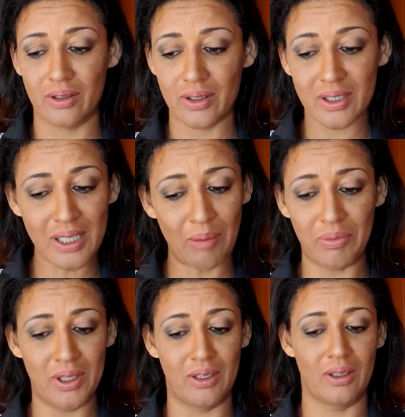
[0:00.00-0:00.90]

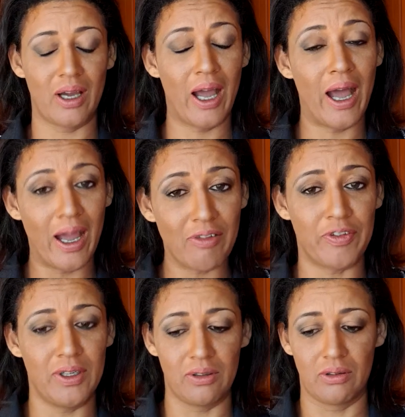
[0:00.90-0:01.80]
something I
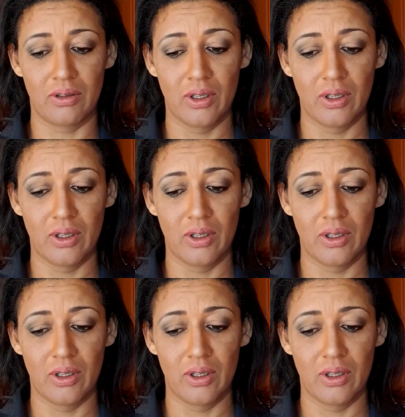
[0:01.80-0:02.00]
feel